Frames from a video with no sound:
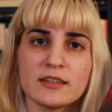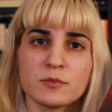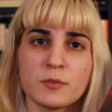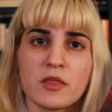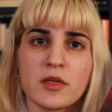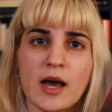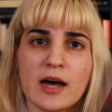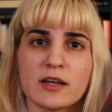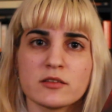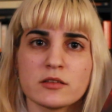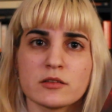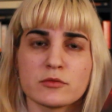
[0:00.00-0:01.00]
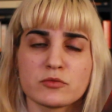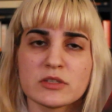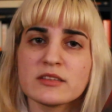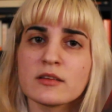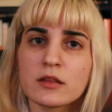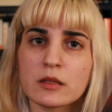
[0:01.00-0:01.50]
Smith has
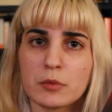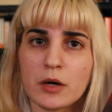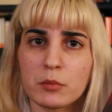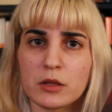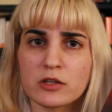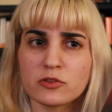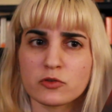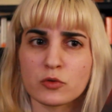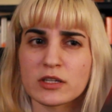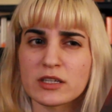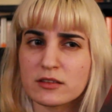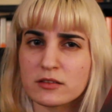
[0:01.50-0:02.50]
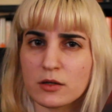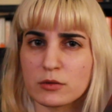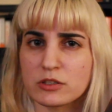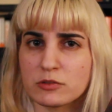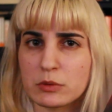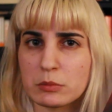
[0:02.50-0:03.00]
recently published or is
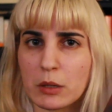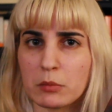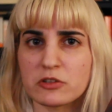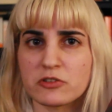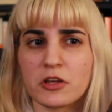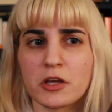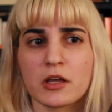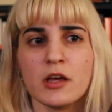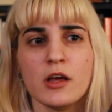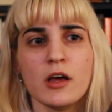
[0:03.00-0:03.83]
going to be publishing